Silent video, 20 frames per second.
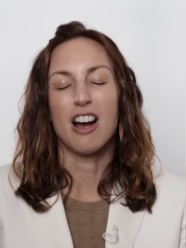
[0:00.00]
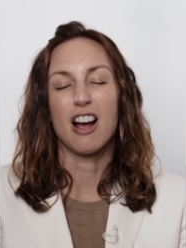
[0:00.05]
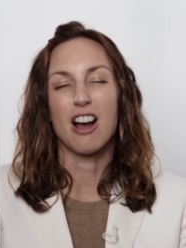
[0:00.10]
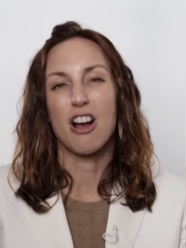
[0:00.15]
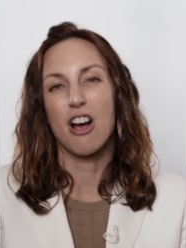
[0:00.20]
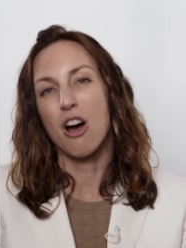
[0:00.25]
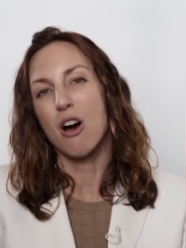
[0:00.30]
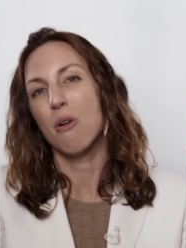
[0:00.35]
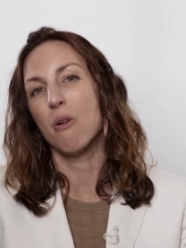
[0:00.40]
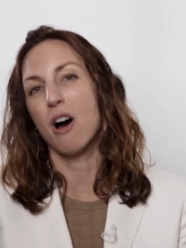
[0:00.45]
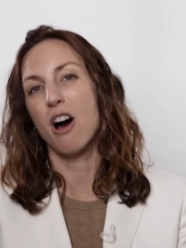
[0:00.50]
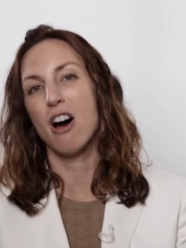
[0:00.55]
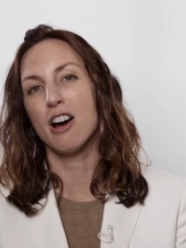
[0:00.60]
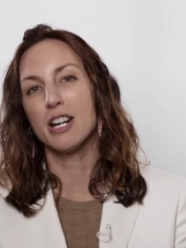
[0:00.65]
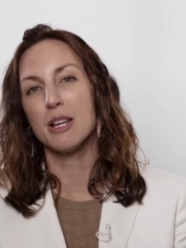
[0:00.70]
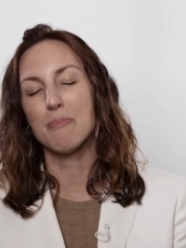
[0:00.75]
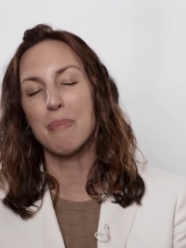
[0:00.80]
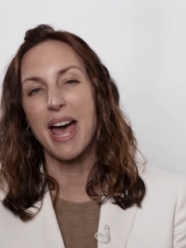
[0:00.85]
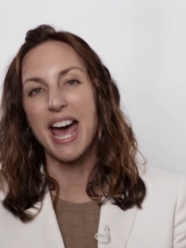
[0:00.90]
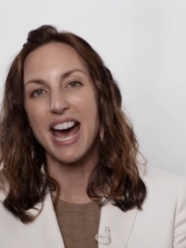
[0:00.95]
go
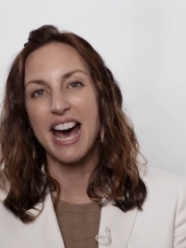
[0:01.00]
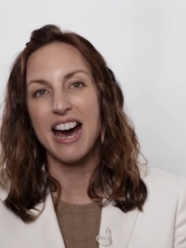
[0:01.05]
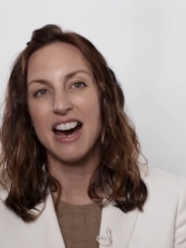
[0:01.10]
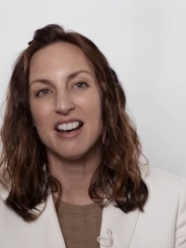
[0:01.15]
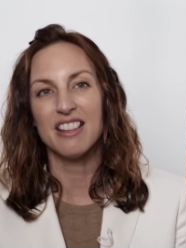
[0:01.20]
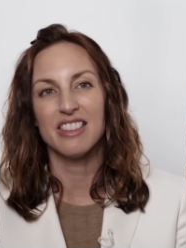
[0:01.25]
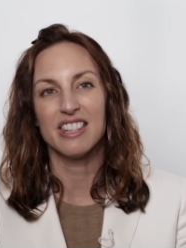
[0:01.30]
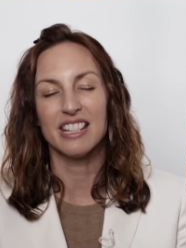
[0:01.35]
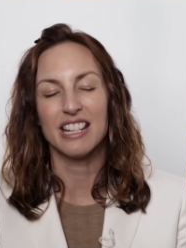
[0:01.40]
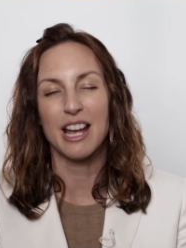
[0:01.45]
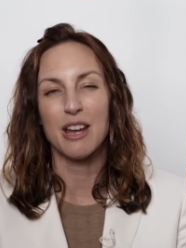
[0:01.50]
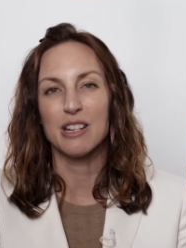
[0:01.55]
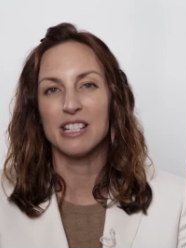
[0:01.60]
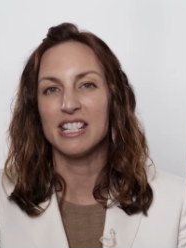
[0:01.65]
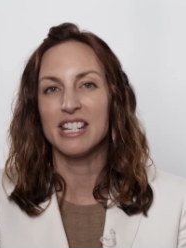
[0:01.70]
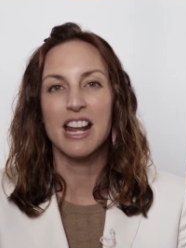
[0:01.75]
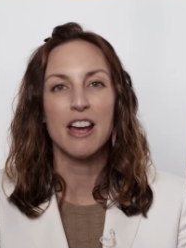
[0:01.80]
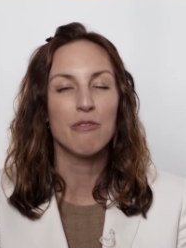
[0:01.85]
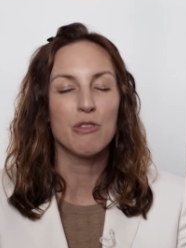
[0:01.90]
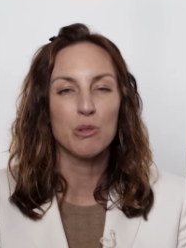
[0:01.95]
on a path that I
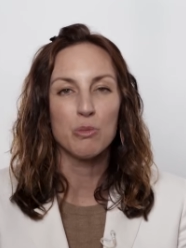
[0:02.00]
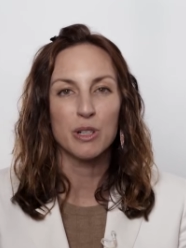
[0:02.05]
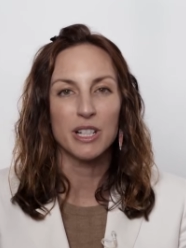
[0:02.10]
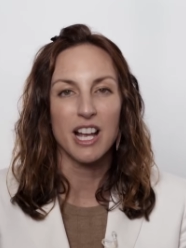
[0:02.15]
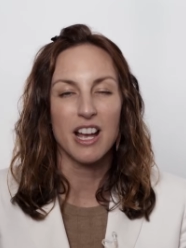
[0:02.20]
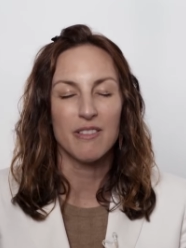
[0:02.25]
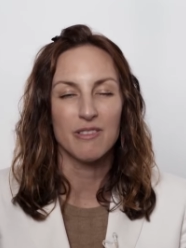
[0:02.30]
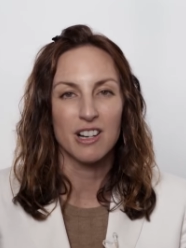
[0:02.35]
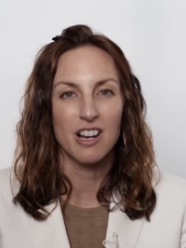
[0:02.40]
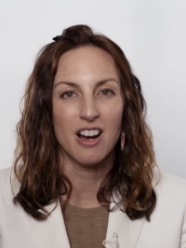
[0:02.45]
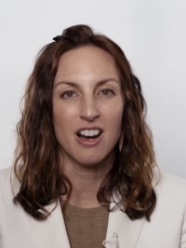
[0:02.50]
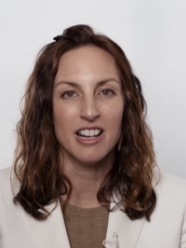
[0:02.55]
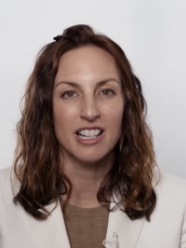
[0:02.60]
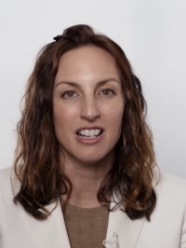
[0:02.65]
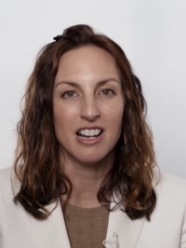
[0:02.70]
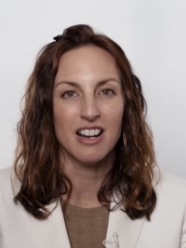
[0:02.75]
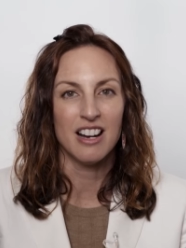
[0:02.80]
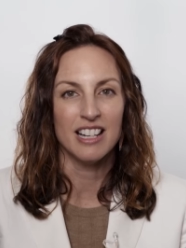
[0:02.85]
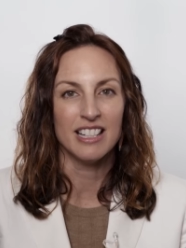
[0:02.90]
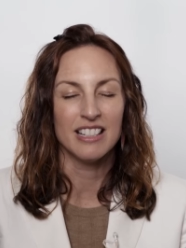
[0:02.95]
never would have gone
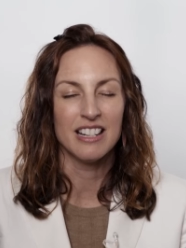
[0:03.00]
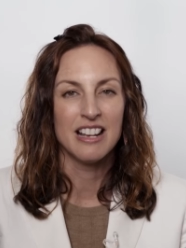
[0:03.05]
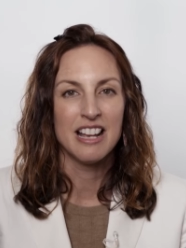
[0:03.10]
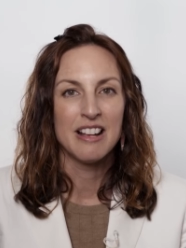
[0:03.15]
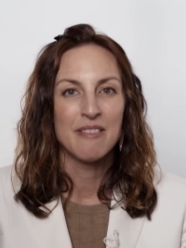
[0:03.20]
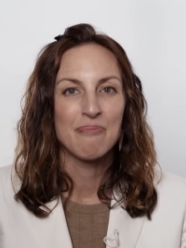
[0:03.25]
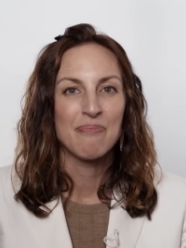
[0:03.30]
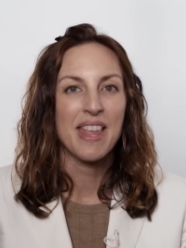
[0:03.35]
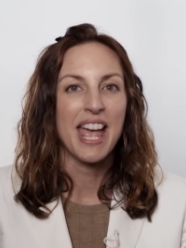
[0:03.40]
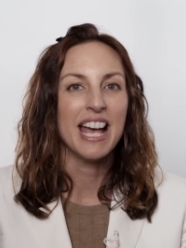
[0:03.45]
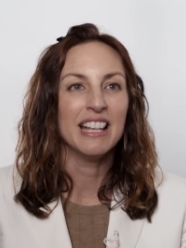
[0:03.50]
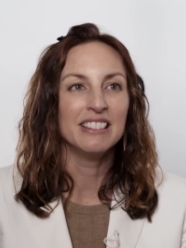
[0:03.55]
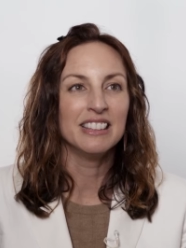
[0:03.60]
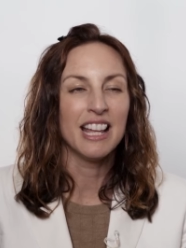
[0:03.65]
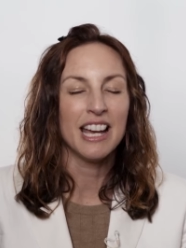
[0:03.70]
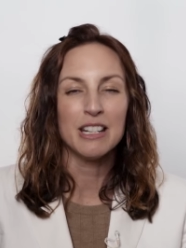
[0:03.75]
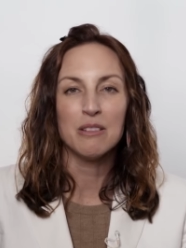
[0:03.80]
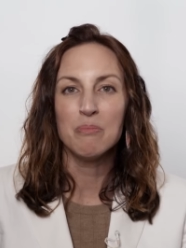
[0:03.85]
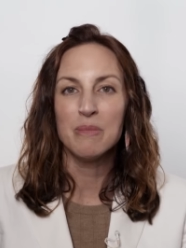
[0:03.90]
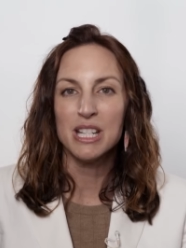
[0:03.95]
on and
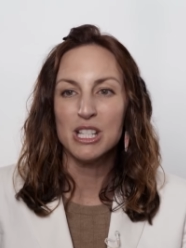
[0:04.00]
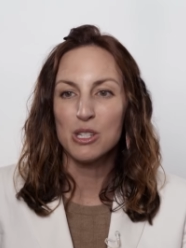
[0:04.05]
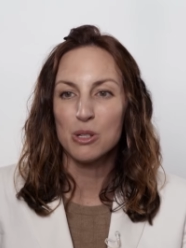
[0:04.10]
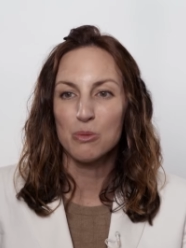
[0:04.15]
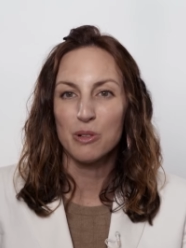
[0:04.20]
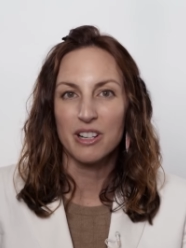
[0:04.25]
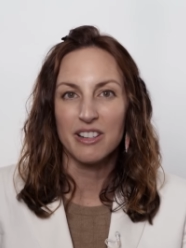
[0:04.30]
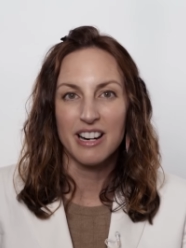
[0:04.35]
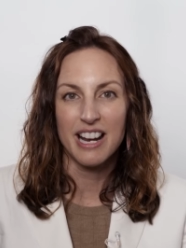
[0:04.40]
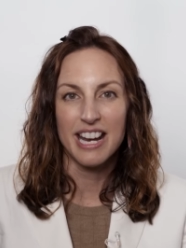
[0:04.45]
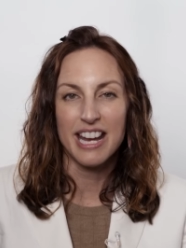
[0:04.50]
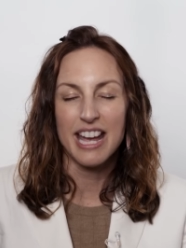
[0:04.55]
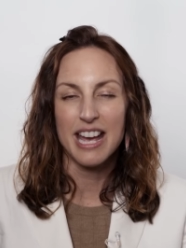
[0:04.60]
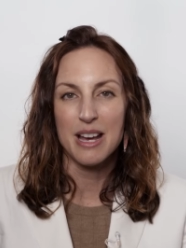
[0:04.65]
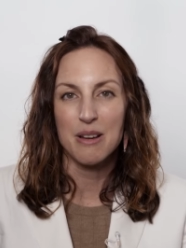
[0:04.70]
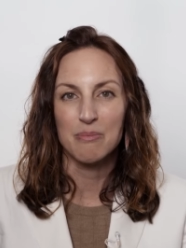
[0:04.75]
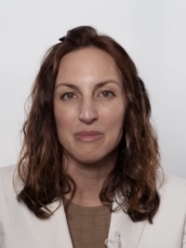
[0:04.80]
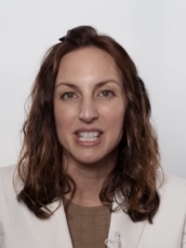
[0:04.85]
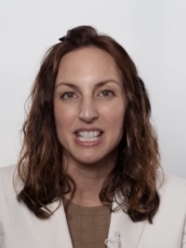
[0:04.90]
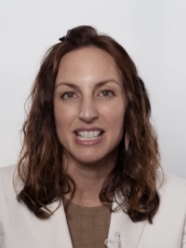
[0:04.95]
led me to where I
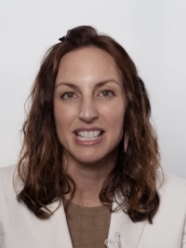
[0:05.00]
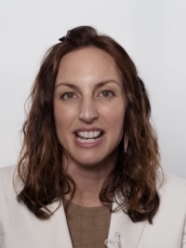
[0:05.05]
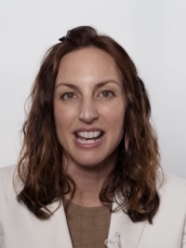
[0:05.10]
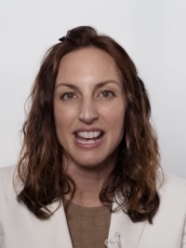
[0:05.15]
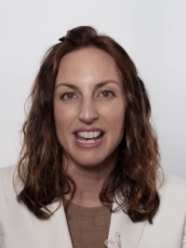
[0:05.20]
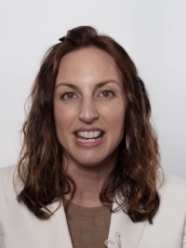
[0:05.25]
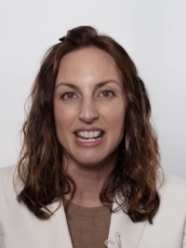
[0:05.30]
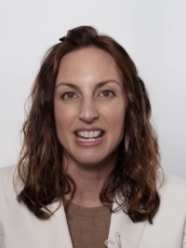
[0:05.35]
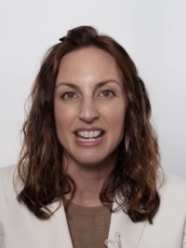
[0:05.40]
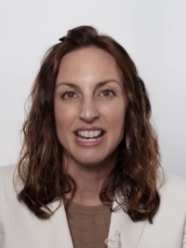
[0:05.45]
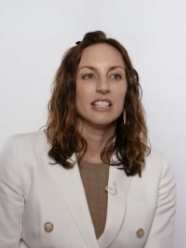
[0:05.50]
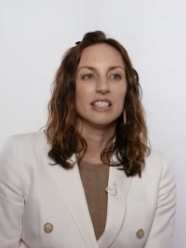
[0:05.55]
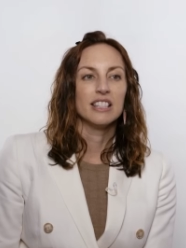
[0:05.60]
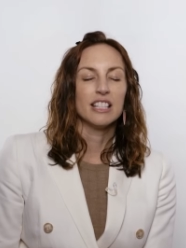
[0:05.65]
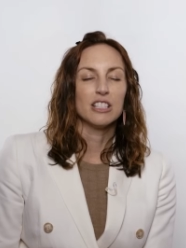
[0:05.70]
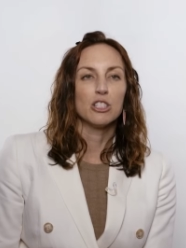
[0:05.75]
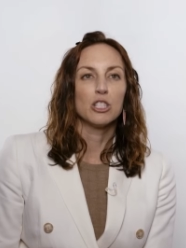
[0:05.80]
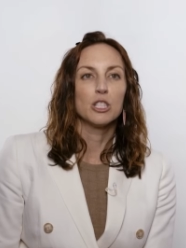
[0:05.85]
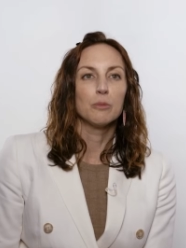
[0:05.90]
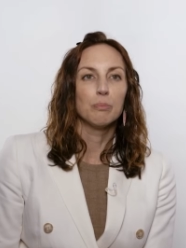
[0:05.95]
am today.
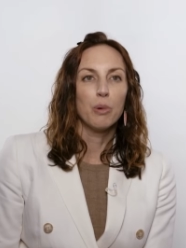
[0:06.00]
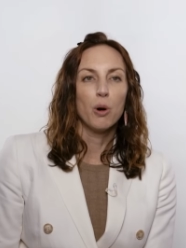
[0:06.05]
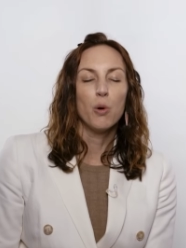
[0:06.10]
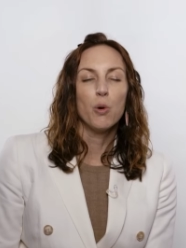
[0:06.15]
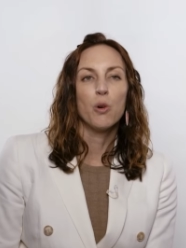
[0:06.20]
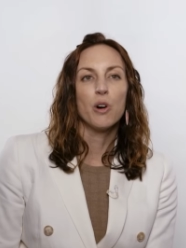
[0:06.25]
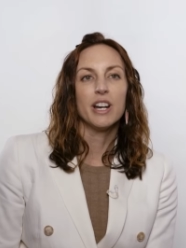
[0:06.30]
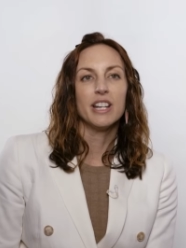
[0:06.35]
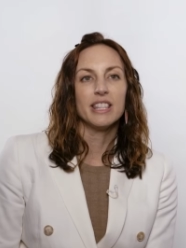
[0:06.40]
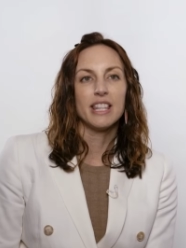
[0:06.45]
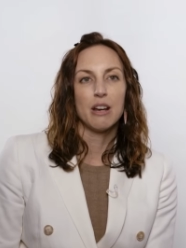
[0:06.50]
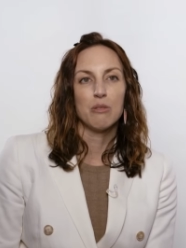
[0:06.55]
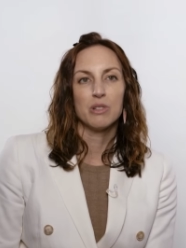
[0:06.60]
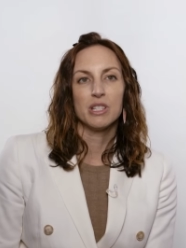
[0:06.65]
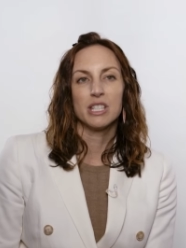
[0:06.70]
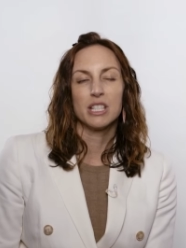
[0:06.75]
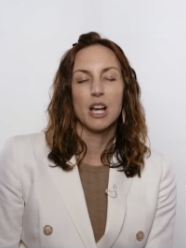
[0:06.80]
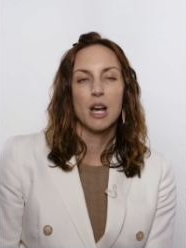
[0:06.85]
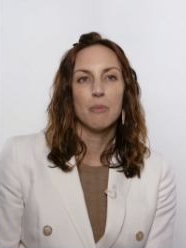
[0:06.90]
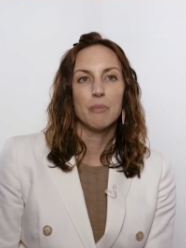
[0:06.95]
The support that
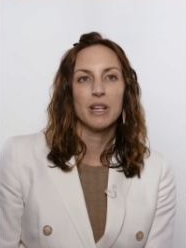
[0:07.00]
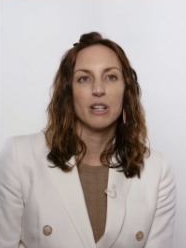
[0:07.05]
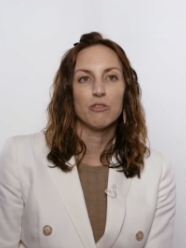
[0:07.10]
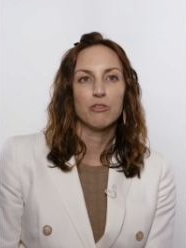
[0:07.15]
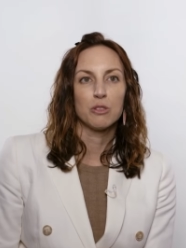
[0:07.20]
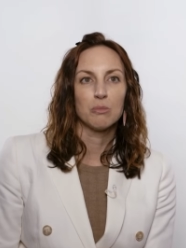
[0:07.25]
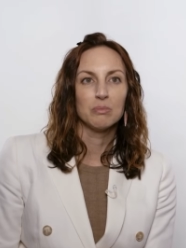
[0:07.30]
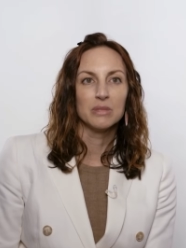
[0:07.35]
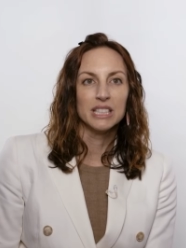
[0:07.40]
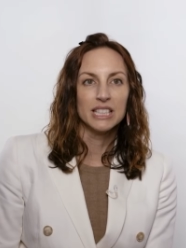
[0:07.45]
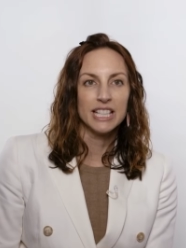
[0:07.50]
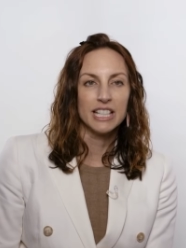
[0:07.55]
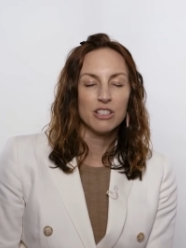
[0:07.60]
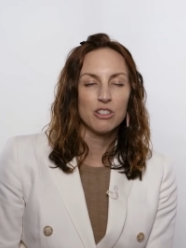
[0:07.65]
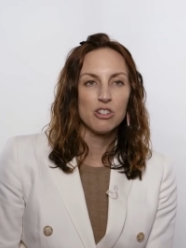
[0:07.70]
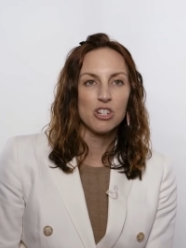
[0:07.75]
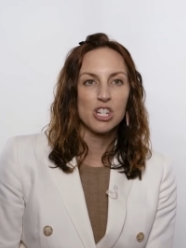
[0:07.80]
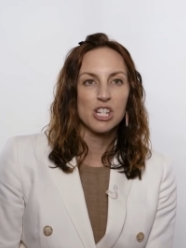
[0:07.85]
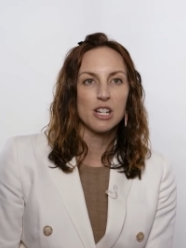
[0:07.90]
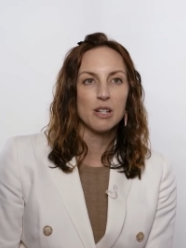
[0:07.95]
was coming from
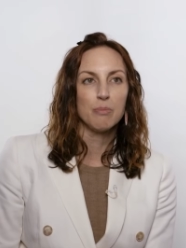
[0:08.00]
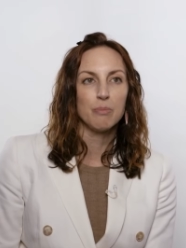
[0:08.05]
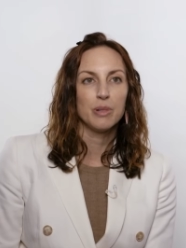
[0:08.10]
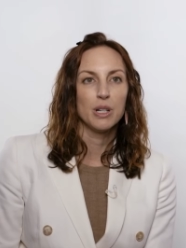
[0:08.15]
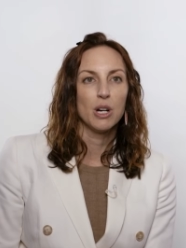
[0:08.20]
leadership